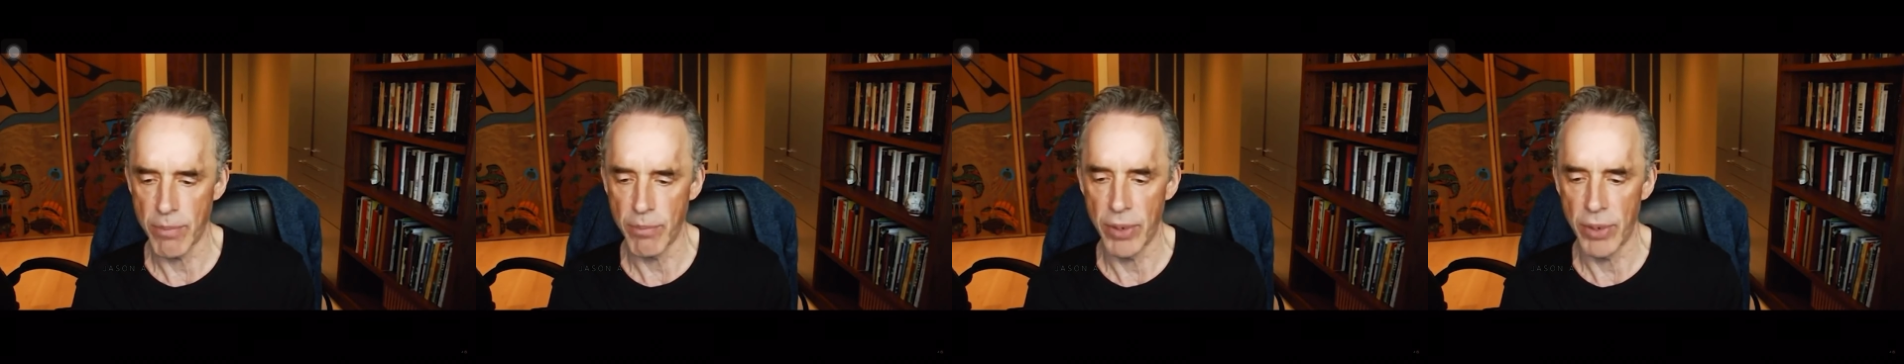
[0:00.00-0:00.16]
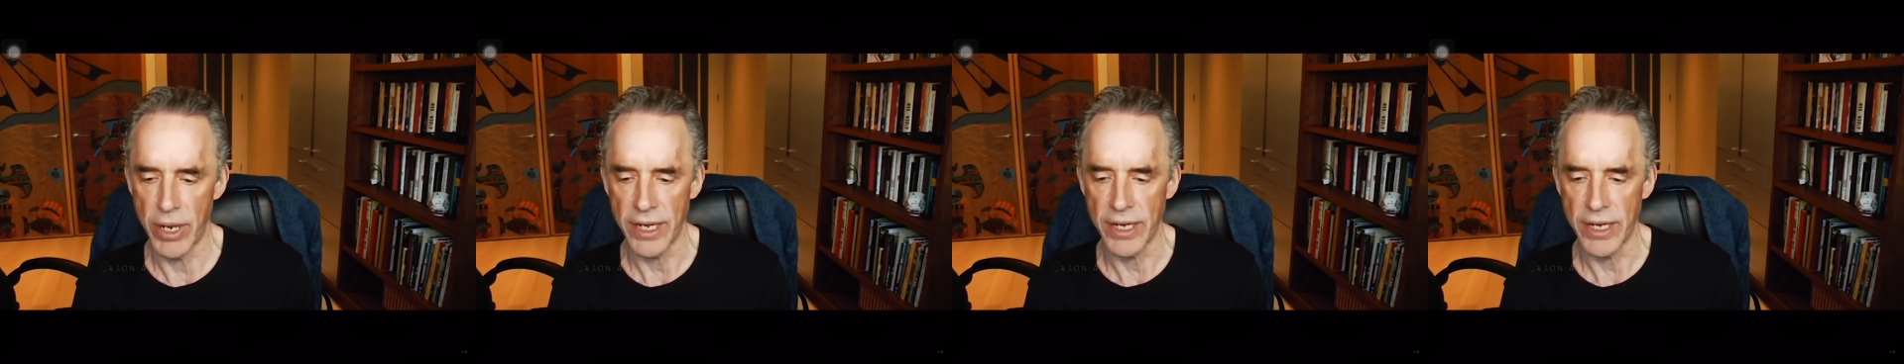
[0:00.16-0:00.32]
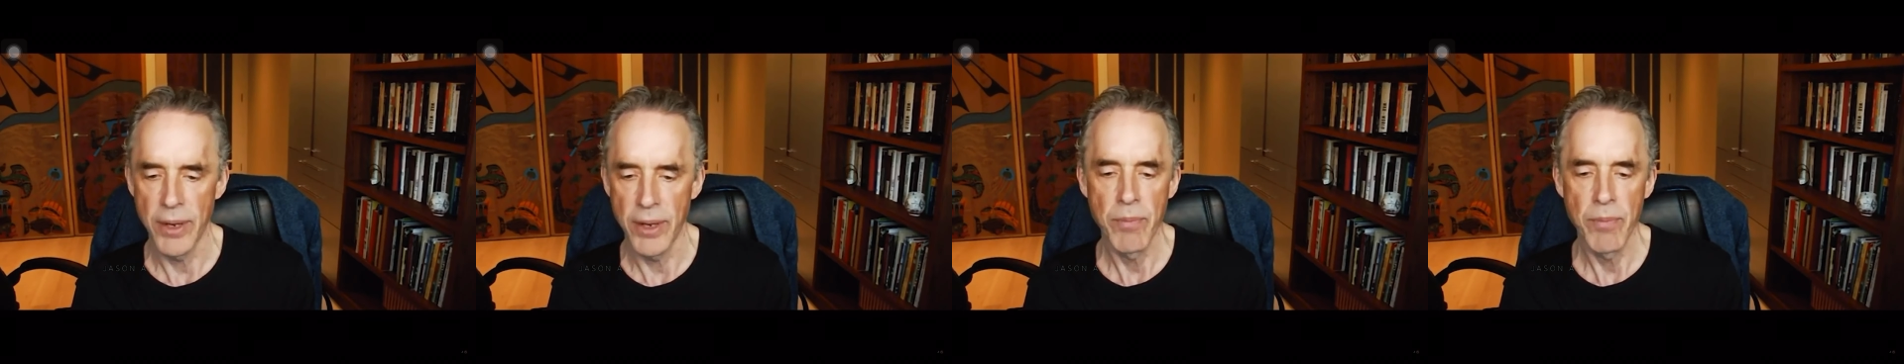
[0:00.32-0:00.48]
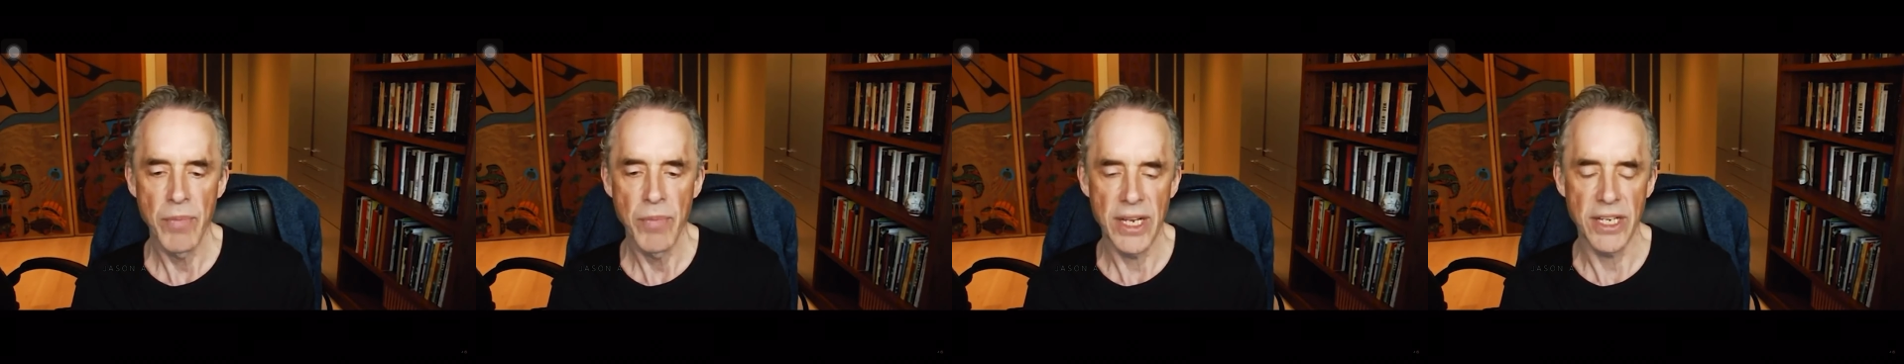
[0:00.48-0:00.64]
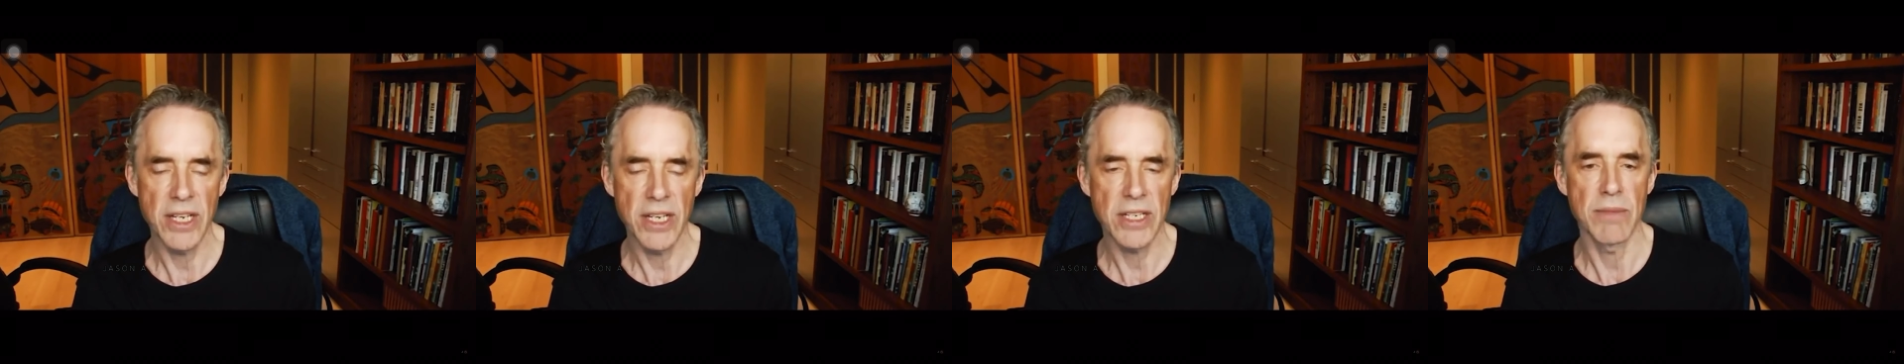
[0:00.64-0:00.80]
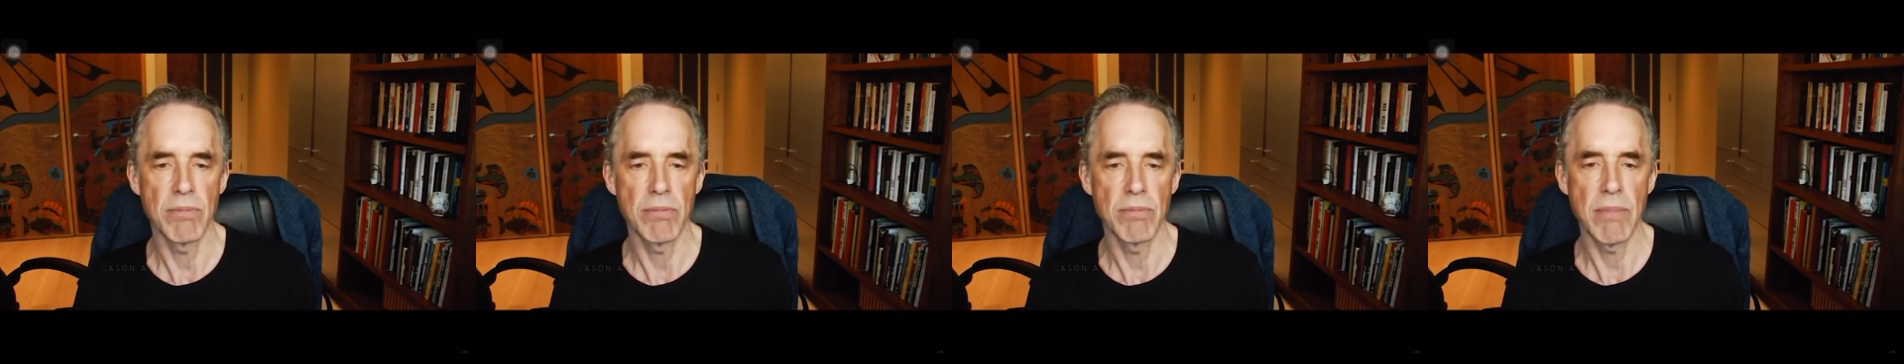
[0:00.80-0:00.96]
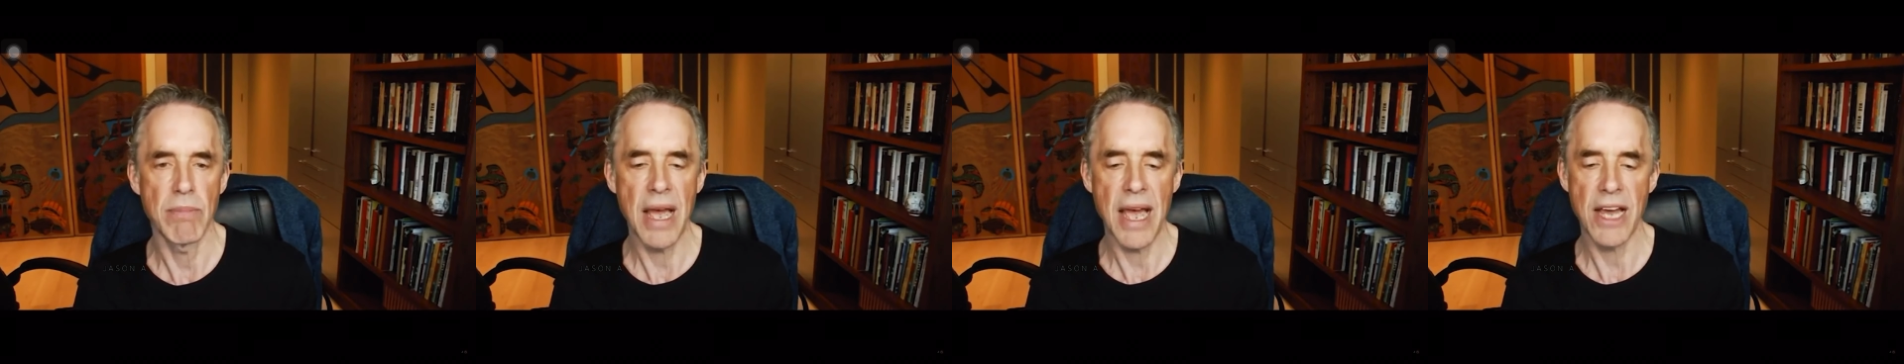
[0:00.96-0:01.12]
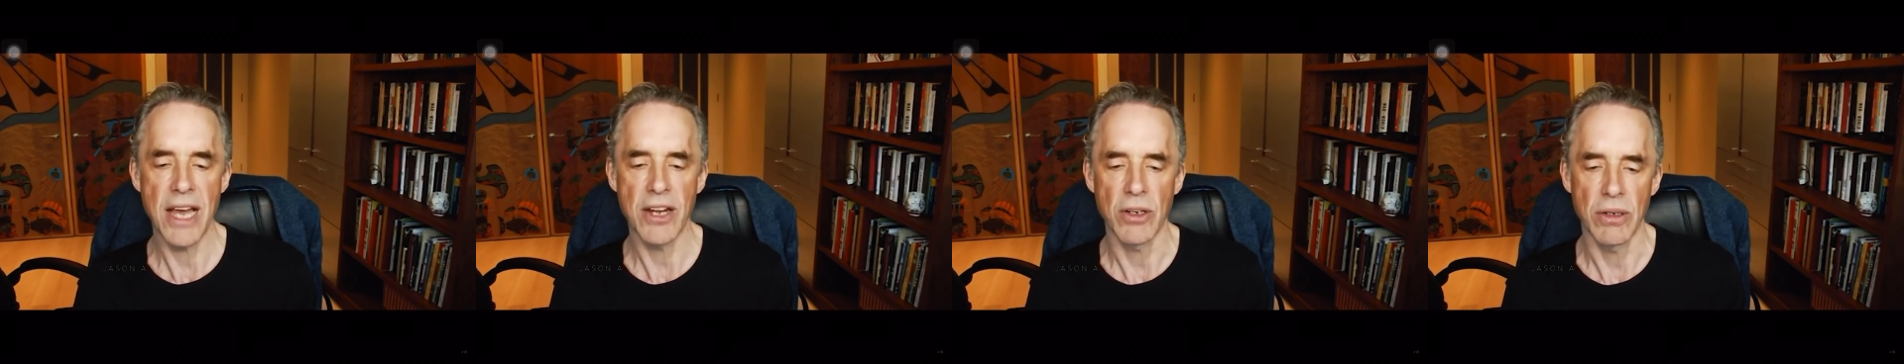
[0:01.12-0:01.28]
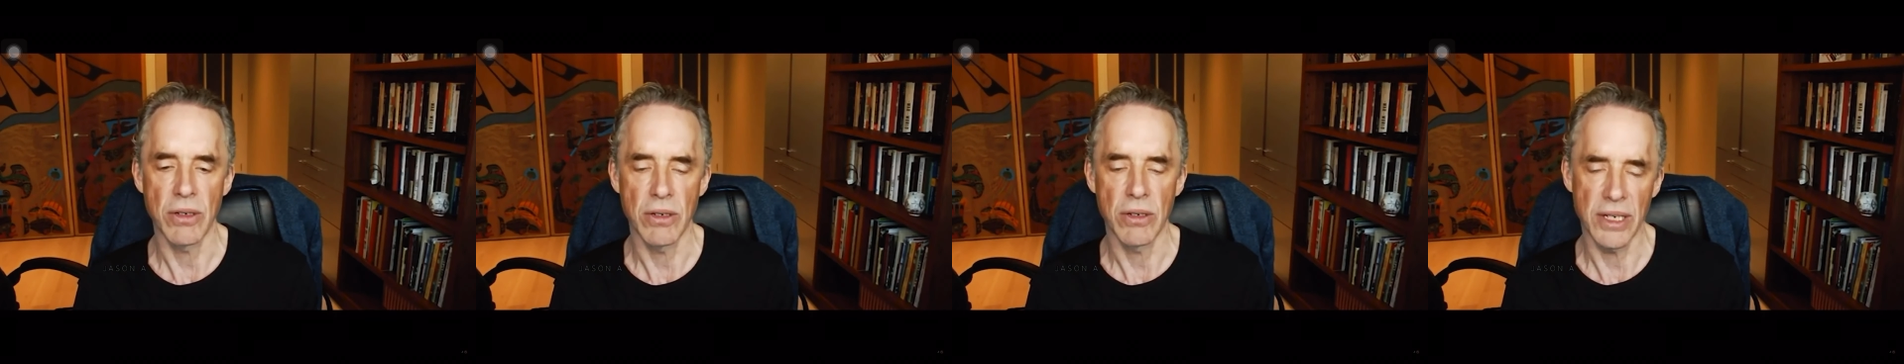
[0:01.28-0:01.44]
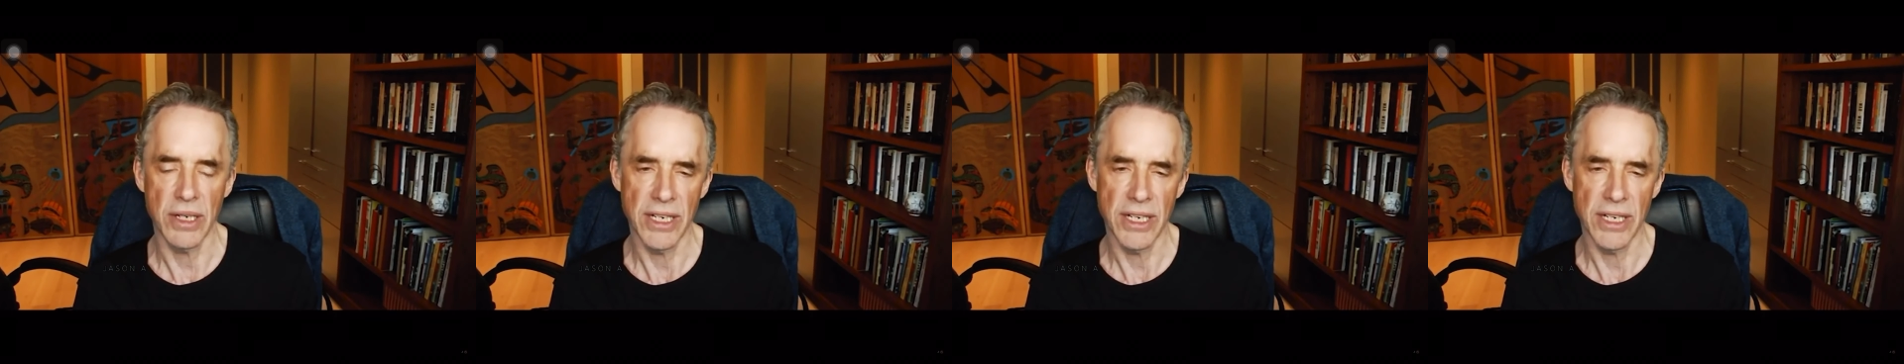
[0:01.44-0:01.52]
but it doesn't matter